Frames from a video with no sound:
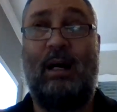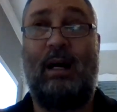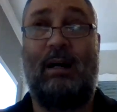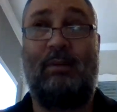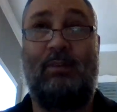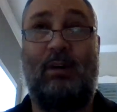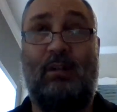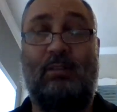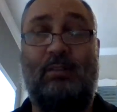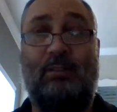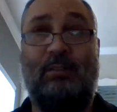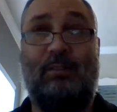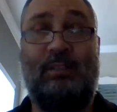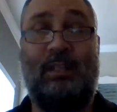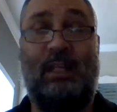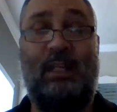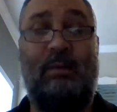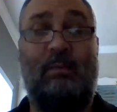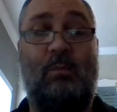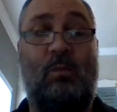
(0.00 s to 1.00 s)
I've also
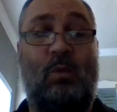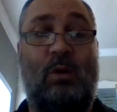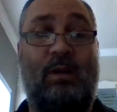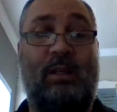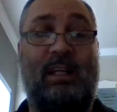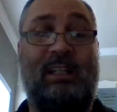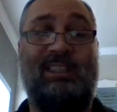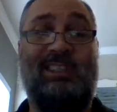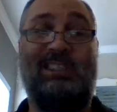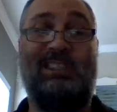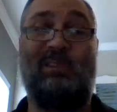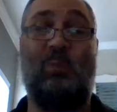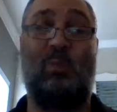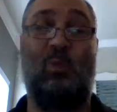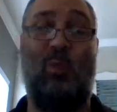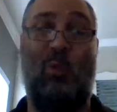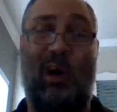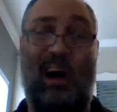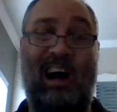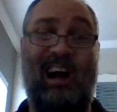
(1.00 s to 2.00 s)
seen them where they just
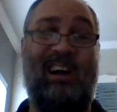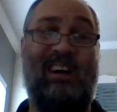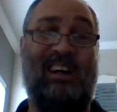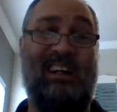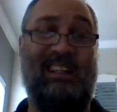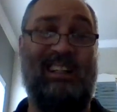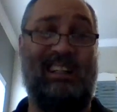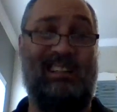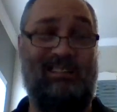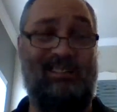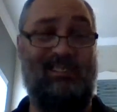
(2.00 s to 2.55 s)
wire it